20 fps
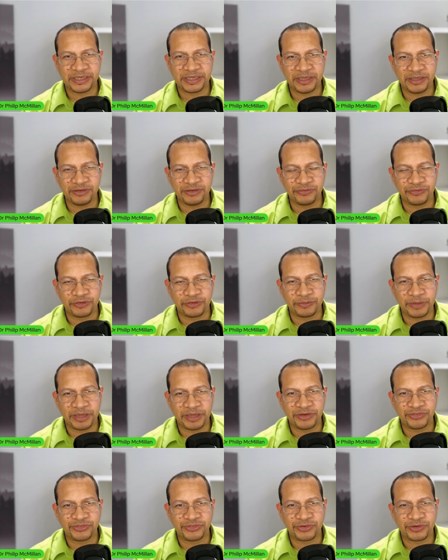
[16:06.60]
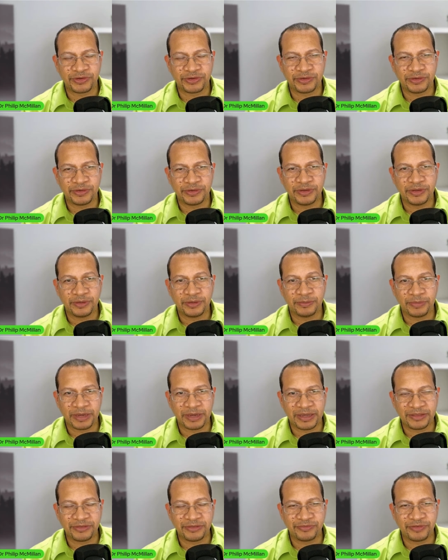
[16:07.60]
Inflammation
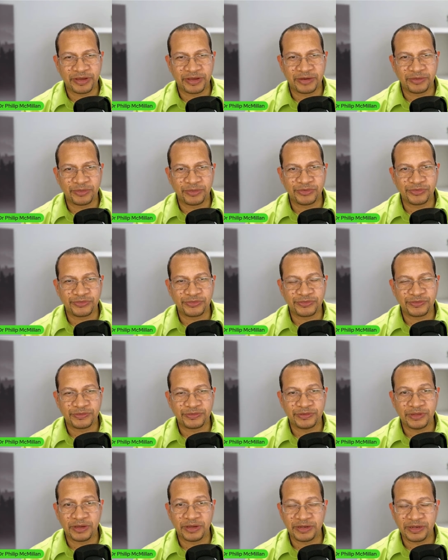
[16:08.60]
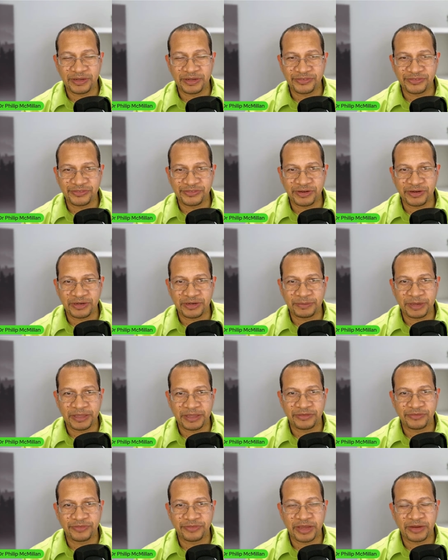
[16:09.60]
by the virus, not necessarily by
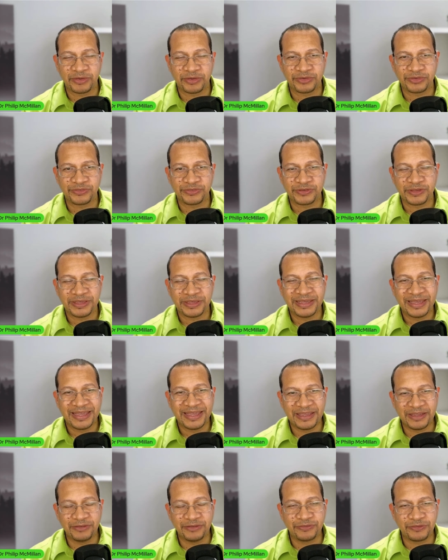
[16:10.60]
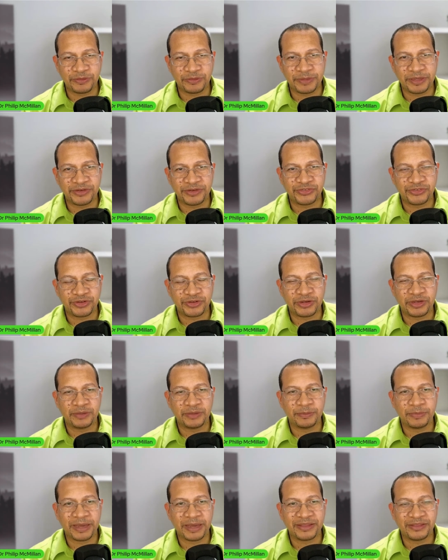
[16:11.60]
the virus, inflammation
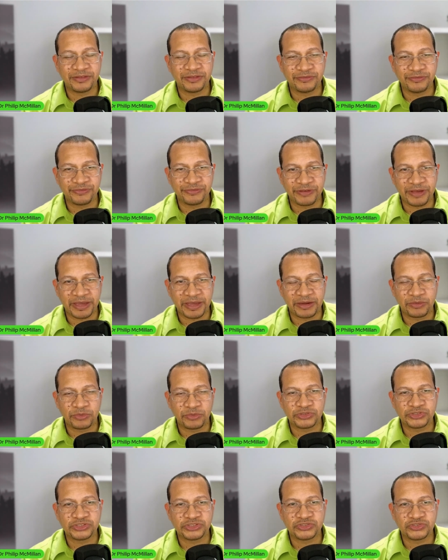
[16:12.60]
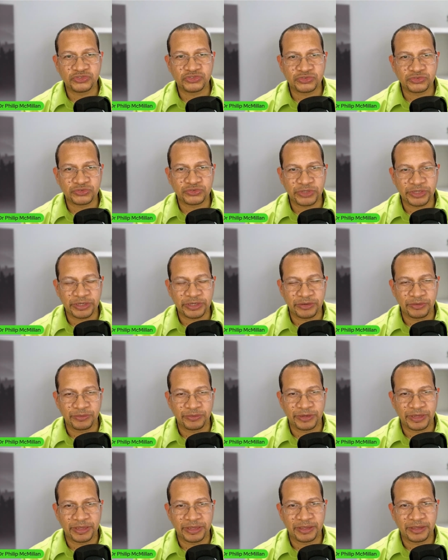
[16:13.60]
by the virus
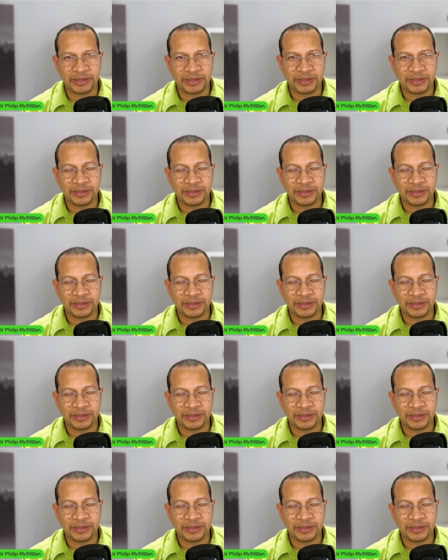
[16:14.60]
triggering